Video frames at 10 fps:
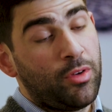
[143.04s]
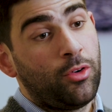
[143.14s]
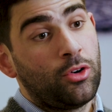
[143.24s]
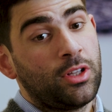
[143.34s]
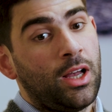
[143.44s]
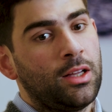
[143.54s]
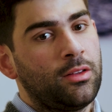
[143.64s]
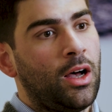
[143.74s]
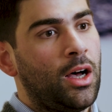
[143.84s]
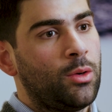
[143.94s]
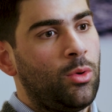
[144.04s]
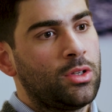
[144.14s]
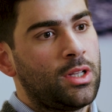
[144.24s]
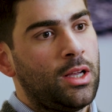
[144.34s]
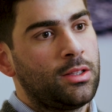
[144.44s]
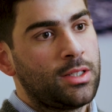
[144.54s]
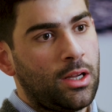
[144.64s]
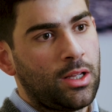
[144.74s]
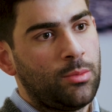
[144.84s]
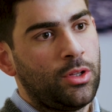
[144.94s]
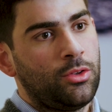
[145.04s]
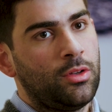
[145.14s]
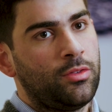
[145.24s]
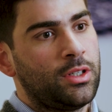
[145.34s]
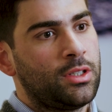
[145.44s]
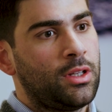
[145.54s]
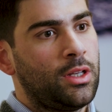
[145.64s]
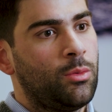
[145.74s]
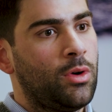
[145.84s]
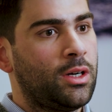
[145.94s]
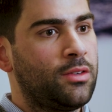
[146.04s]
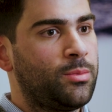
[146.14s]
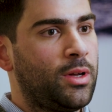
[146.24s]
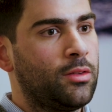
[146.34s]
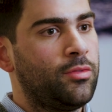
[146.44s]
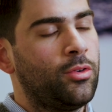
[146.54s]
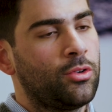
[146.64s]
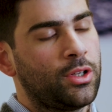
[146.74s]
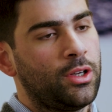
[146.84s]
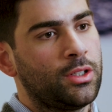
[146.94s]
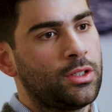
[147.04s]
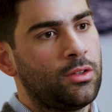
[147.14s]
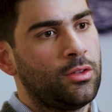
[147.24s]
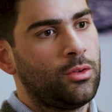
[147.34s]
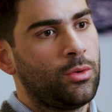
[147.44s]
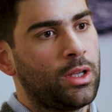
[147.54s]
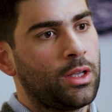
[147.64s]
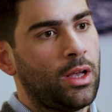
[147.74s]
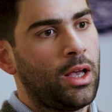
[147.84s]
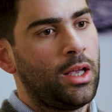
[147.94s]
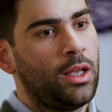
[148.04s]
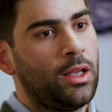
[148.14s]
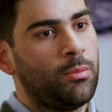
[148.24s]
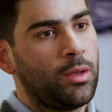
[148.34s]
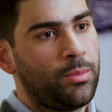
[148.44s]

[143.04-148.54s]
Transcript: before that, I was at Southampton University, where I've spent 4 years doing my